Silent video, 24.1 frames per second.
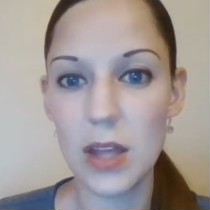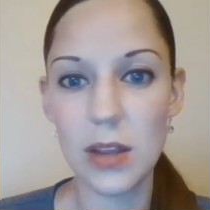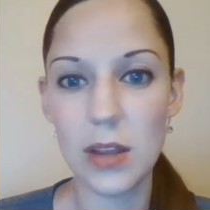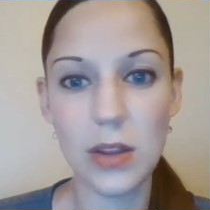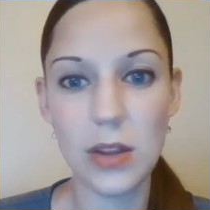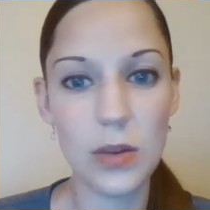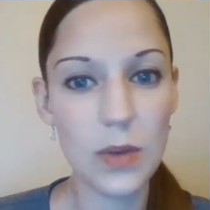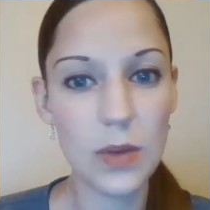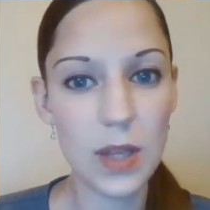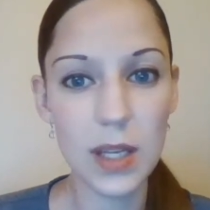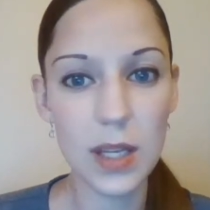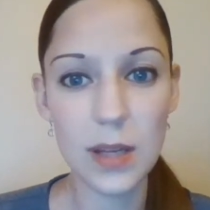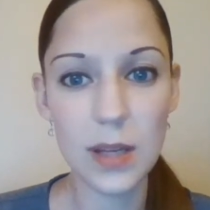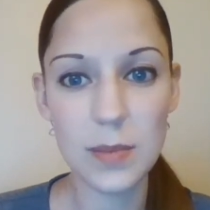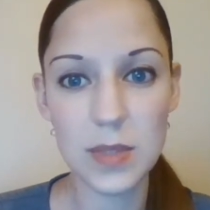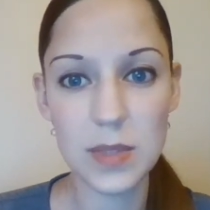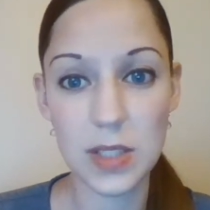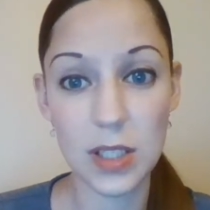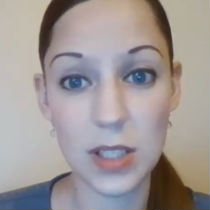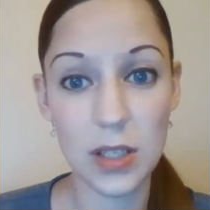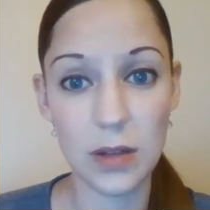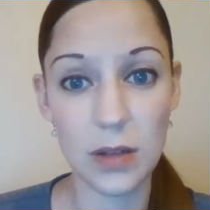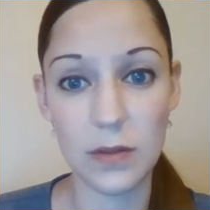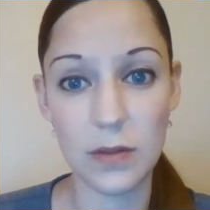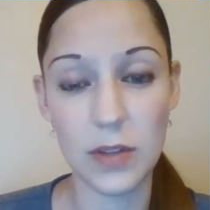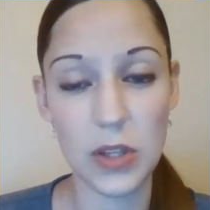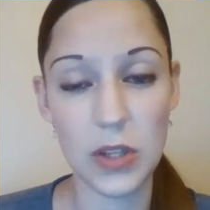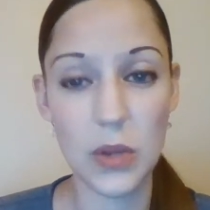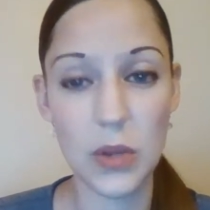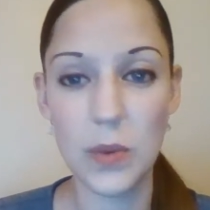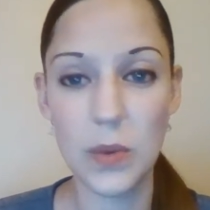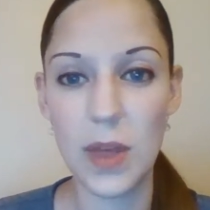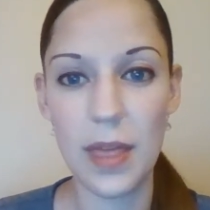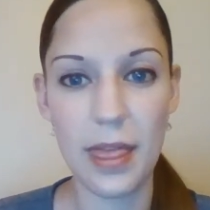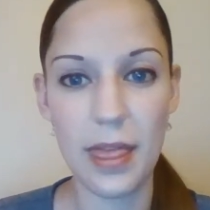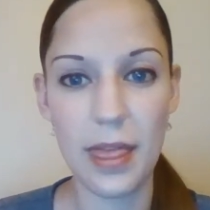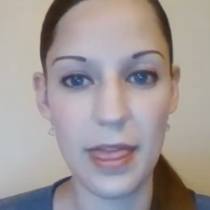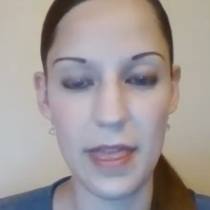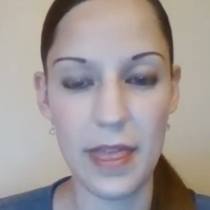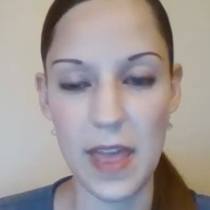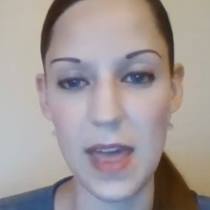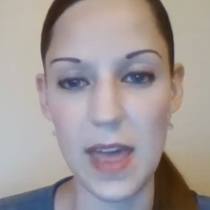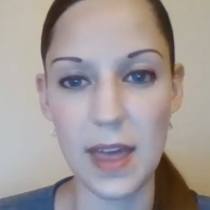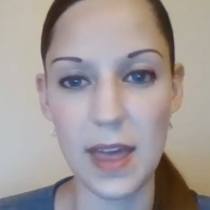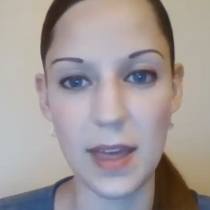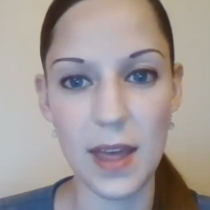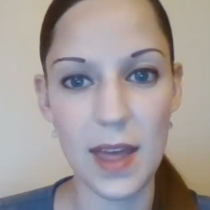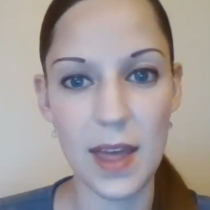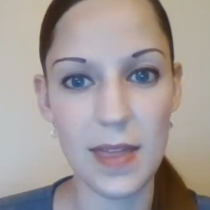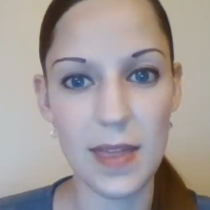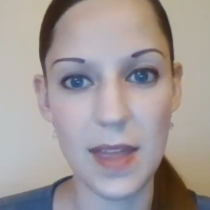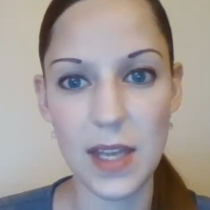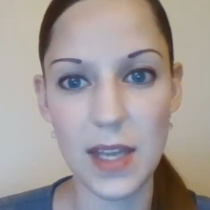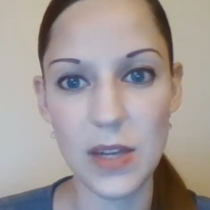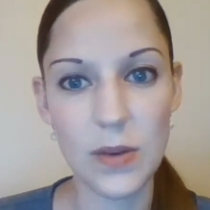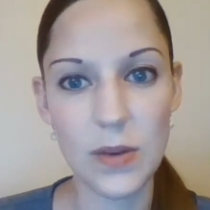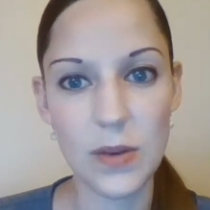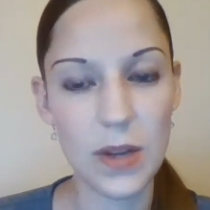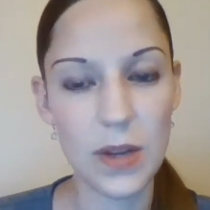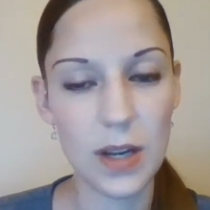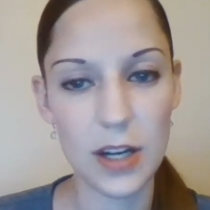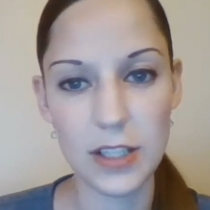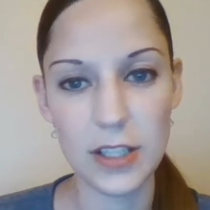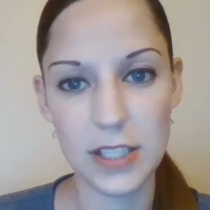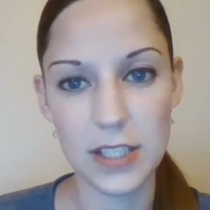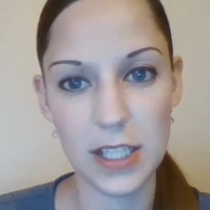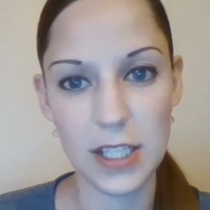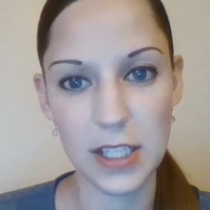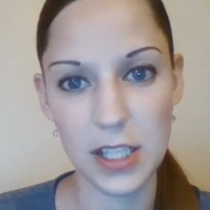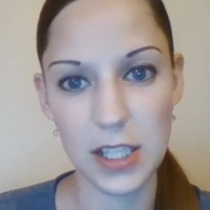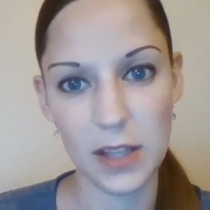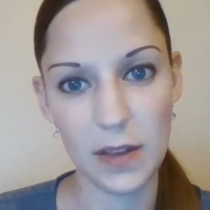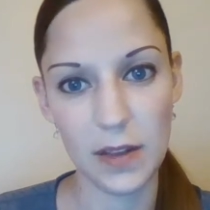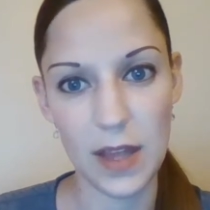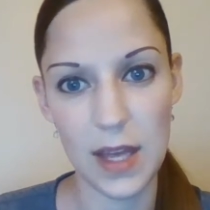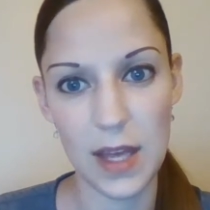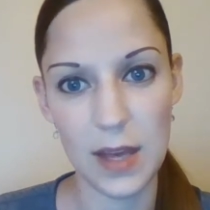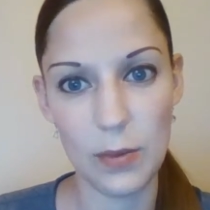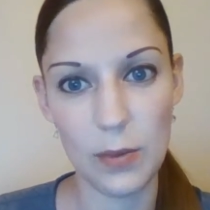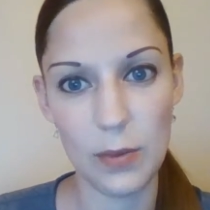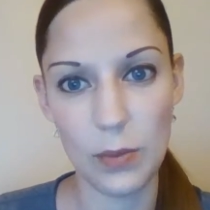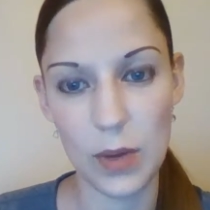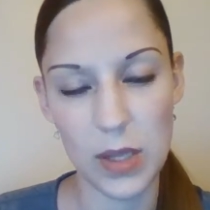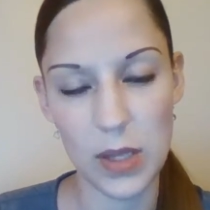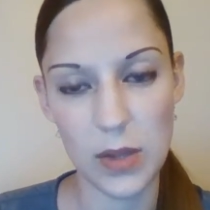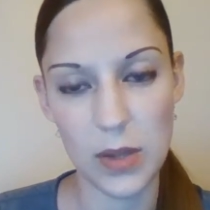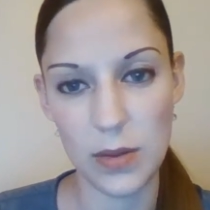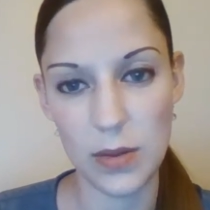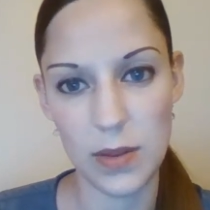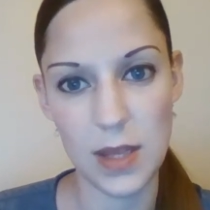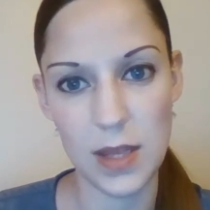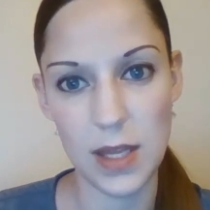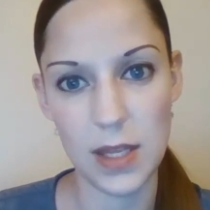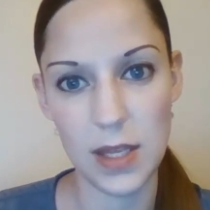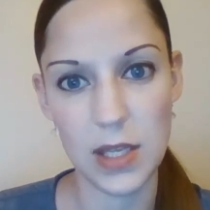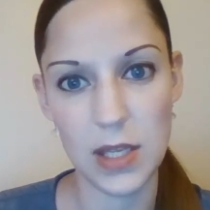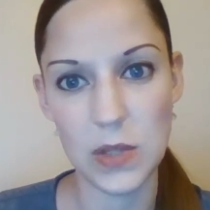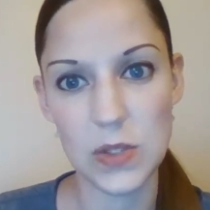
You can observe, you can think, and then you can articulate what you think.